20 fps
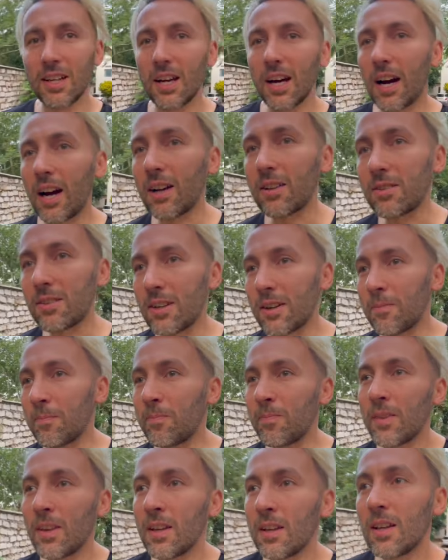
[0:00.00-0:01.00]
I'll do it.
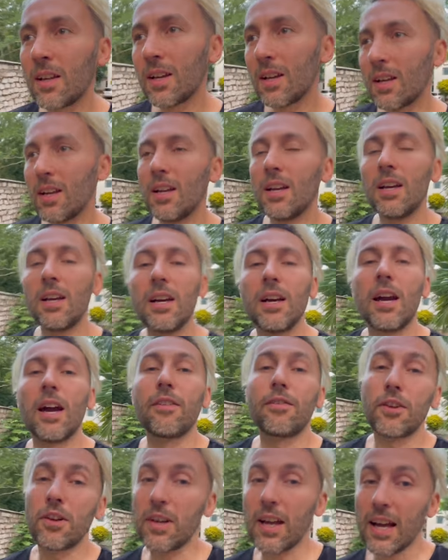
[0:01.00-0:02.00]

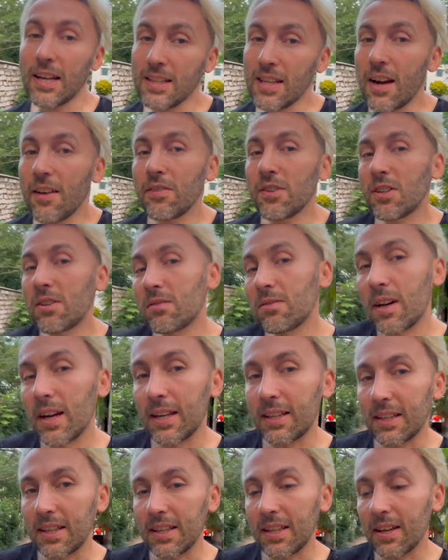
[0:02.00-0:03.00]
If you guys haven't
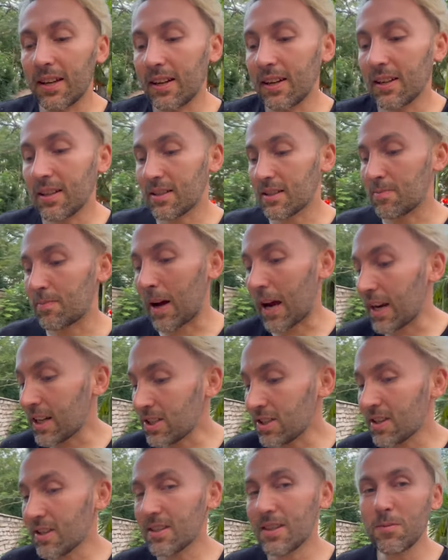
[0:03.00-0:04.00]
already, smash
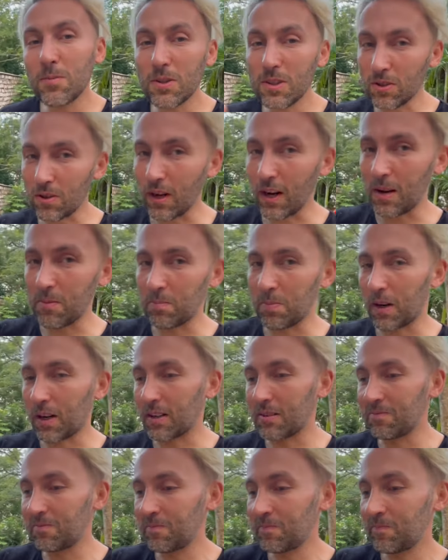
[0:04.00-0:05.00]
the subscribe
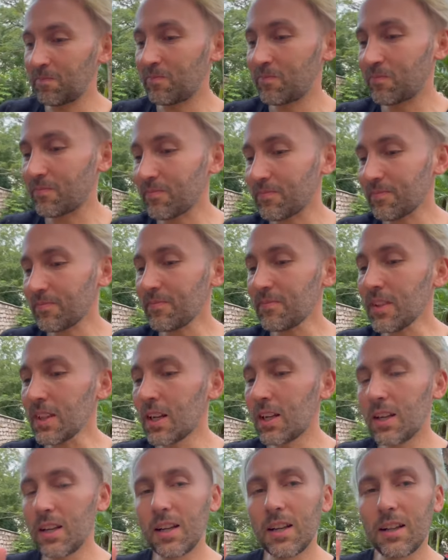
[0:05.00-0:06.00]
button,
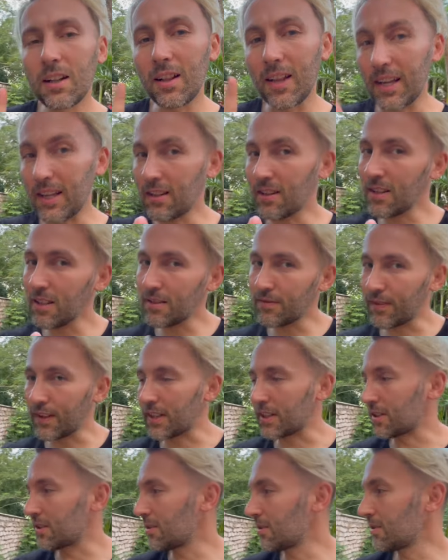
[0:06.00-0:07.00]
like this
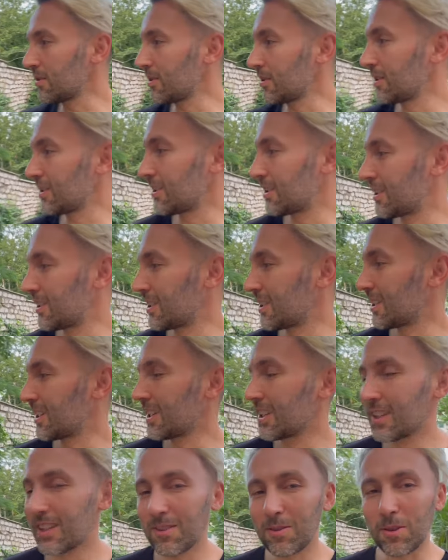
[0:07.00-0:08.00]
video.
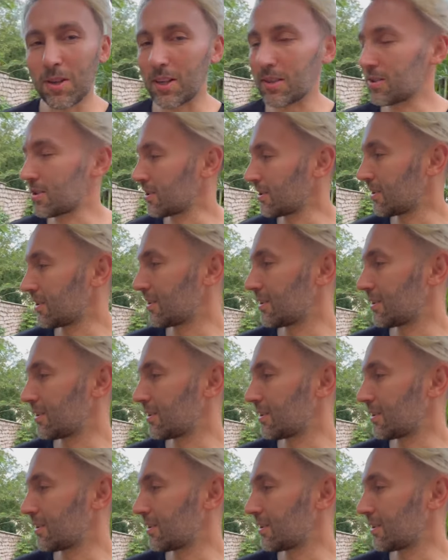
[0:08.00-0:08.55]
What else?